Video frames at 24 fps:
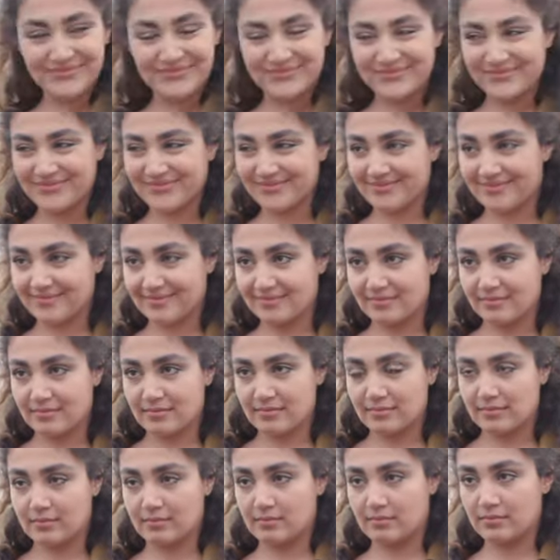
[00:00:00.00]

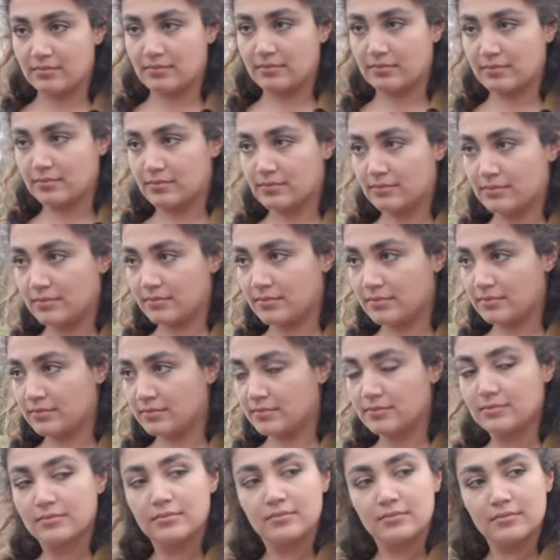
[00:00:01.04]

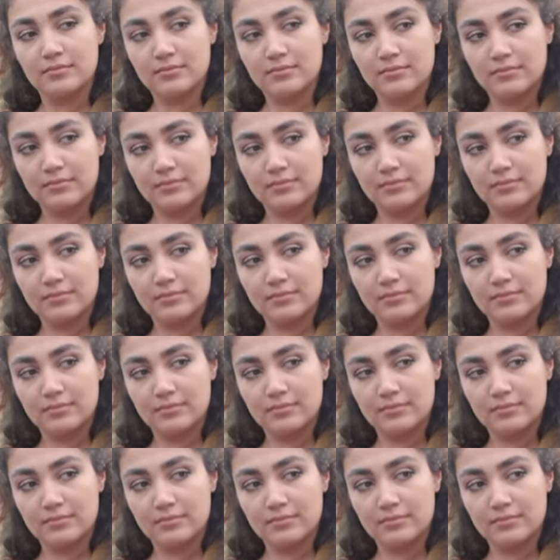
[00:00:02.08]
The person shown says nothing.